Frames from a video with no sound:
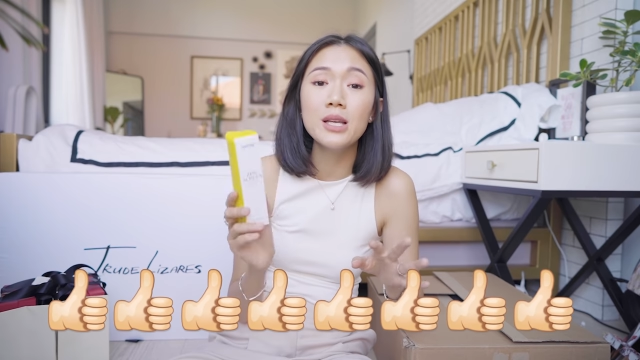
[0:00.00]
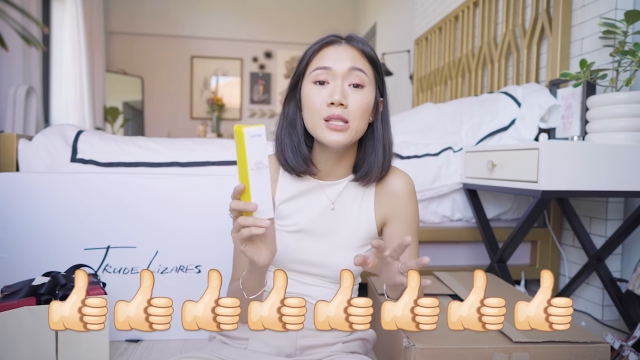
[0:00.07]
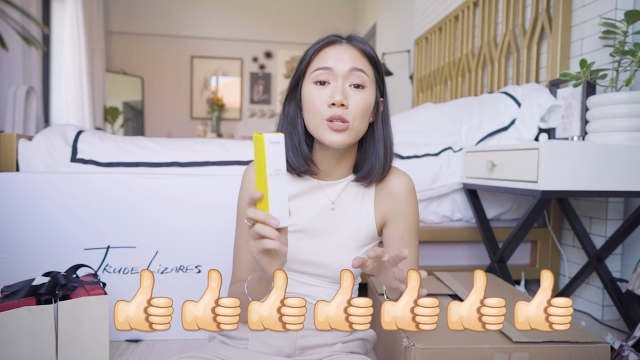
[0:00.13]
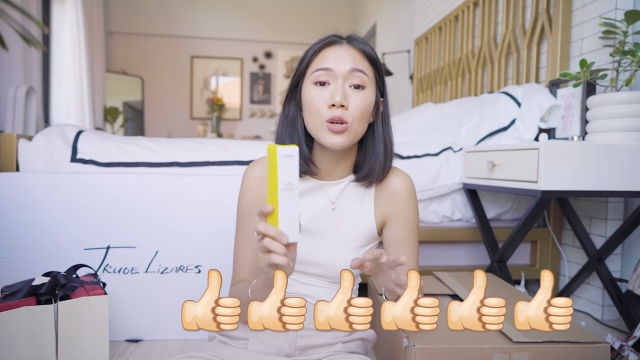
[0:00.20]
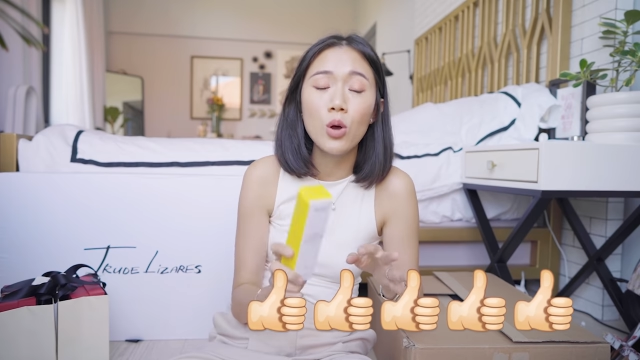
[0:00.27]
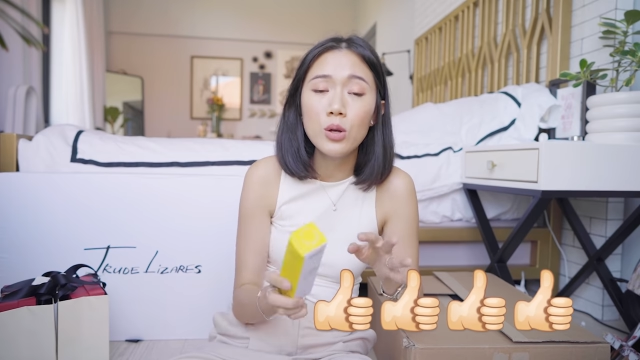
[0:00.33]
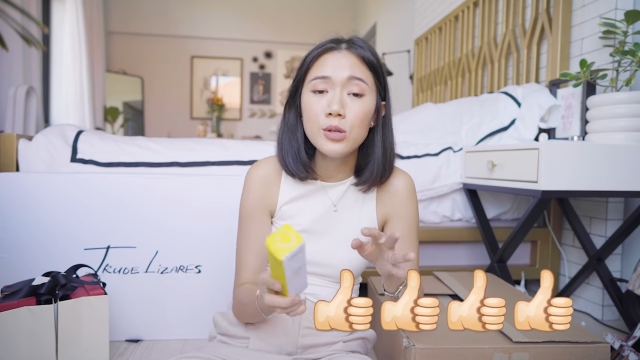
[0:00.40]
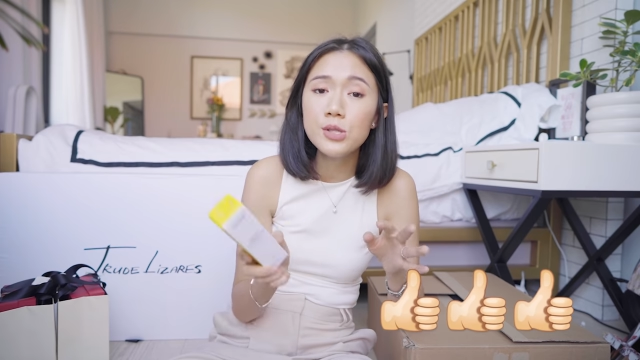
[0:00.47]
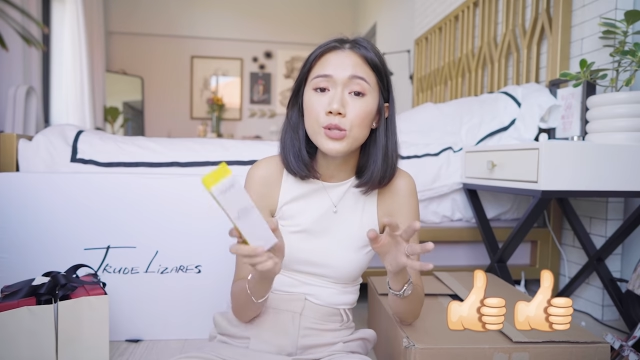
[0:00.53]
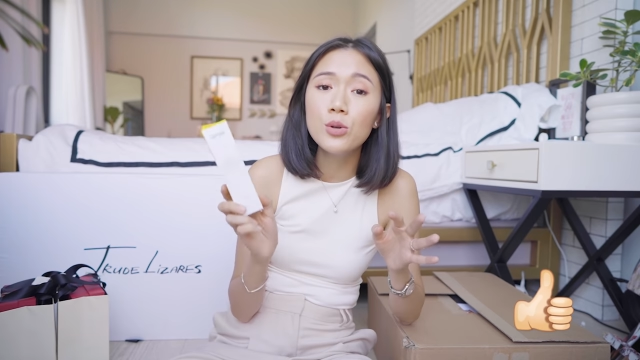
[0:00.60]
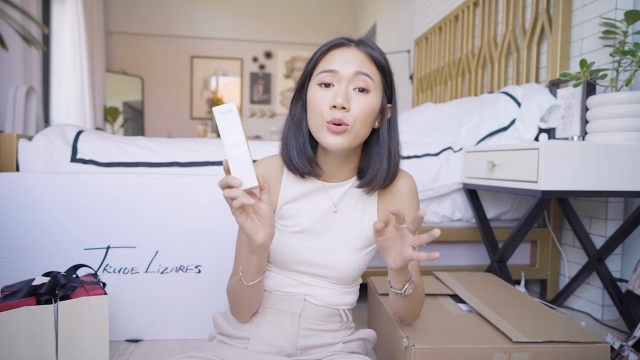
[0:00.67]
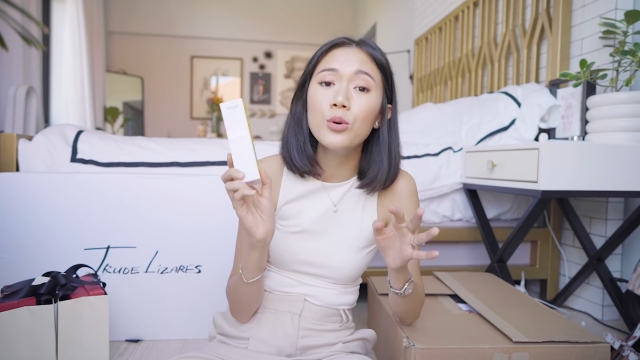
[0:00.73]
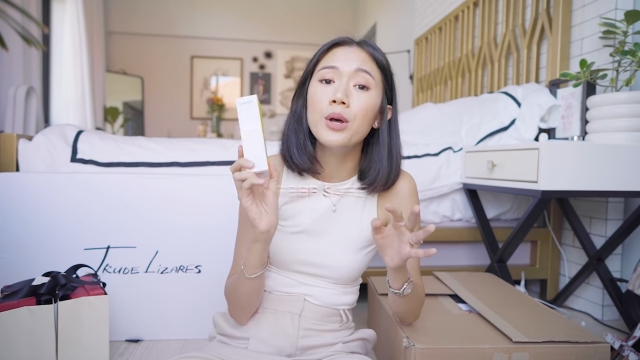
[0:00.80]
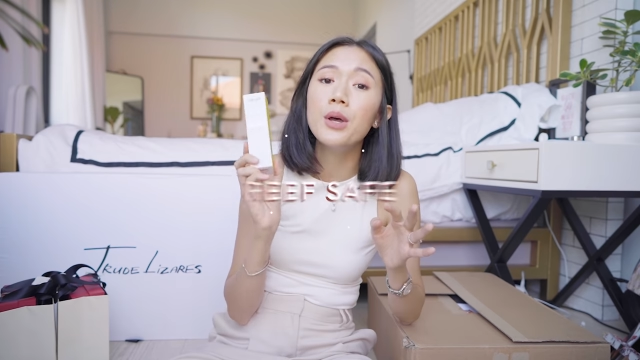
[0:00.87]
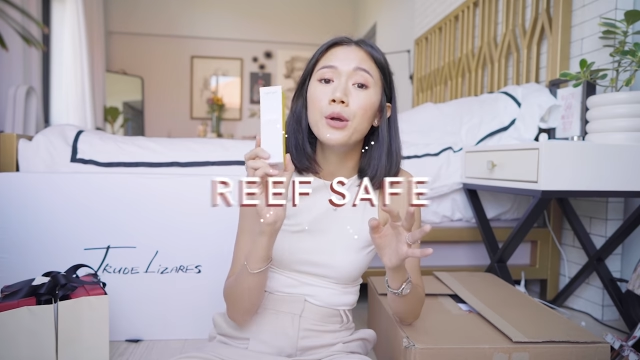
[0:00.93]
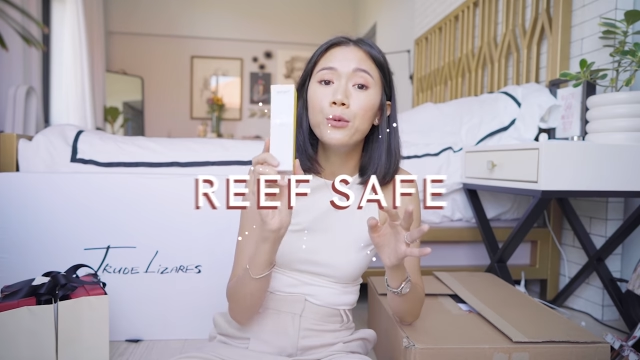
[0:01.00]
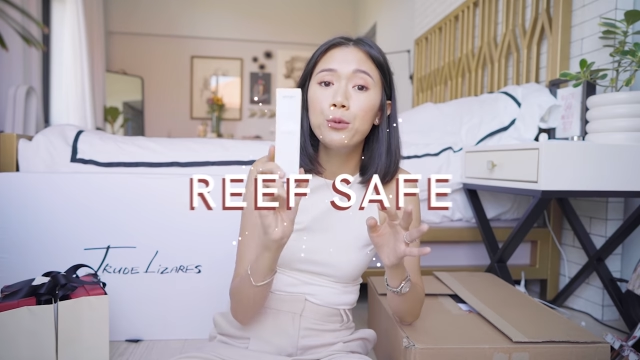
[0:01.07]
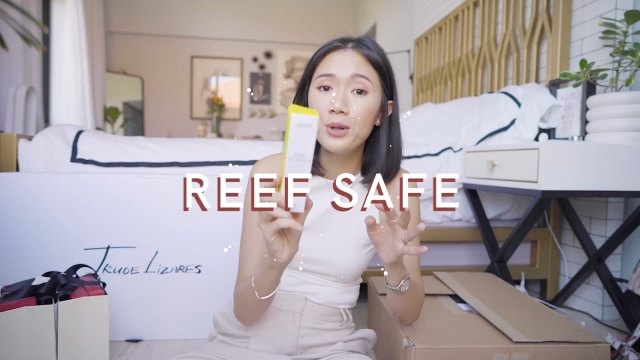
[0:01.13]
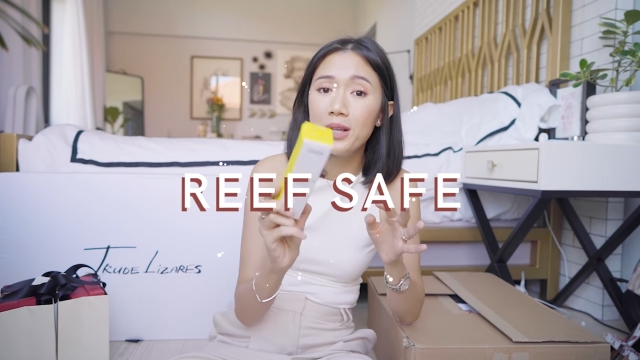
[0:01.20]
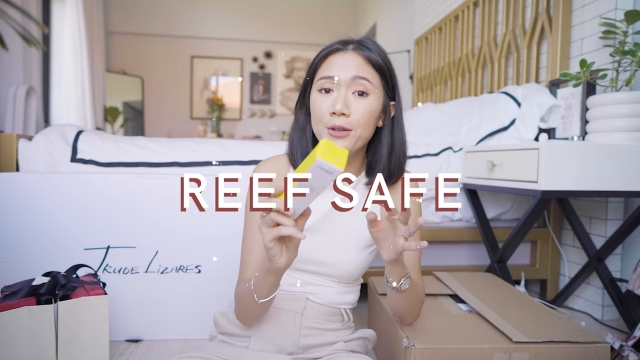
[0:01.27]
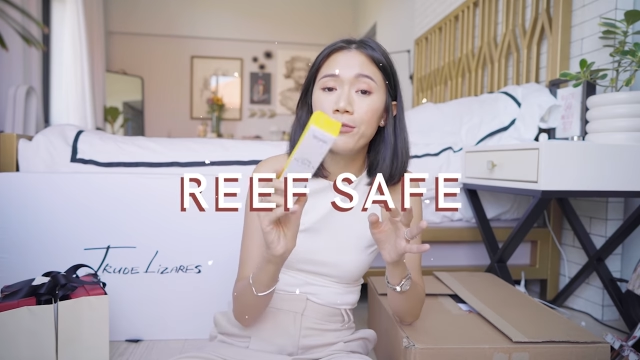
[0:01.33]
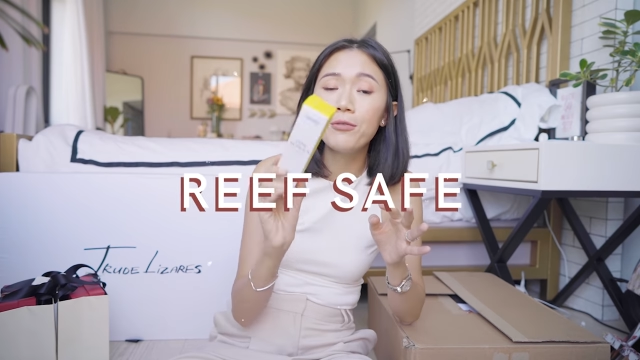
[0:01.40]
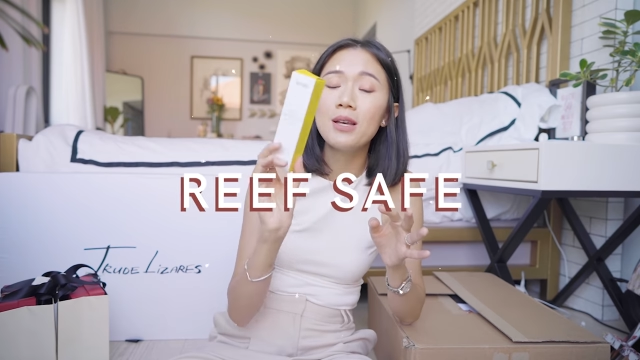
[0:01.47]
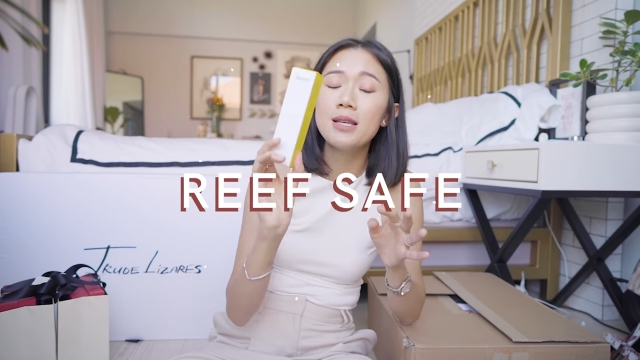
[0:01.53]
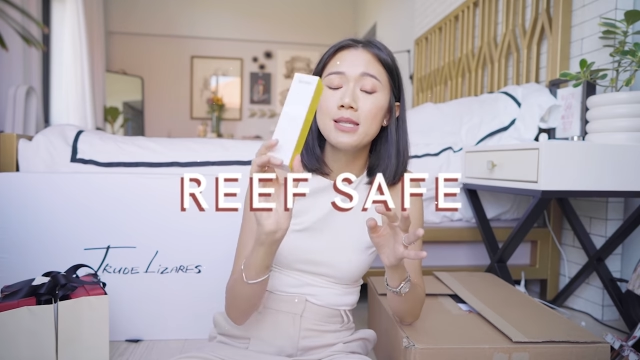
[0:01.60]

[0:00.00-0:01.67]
It's also reef